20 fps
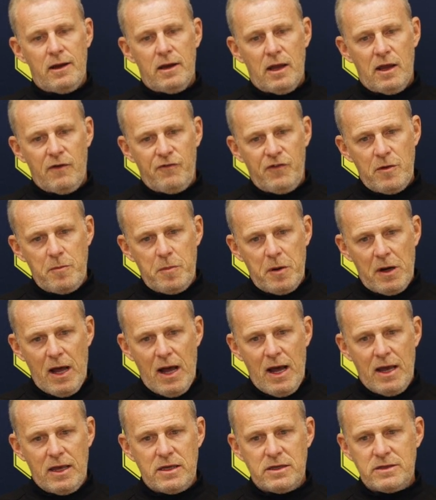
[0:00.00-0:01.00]
if he
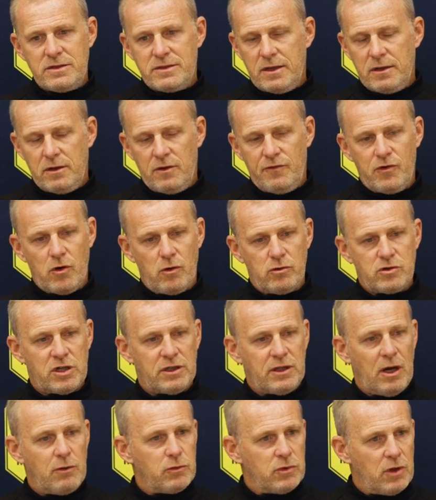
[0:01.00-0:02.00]
plays, and of course I
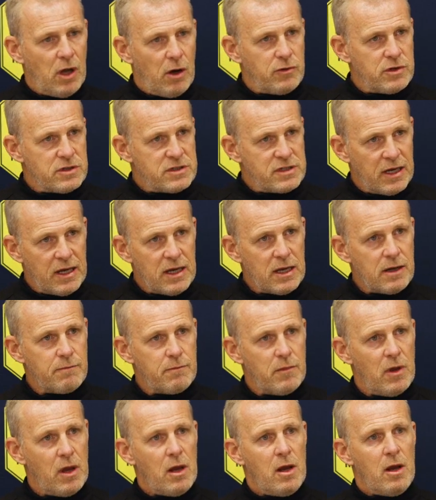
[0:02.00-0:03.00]
don't know the
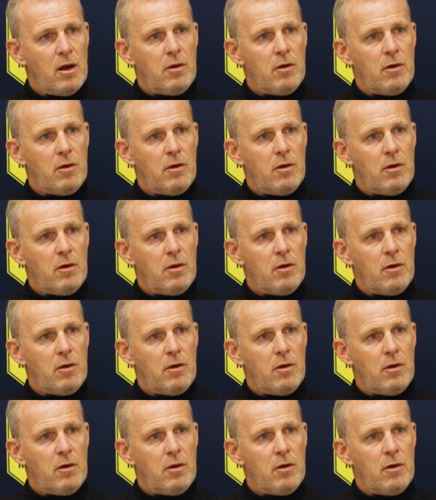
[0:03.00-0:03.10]
team,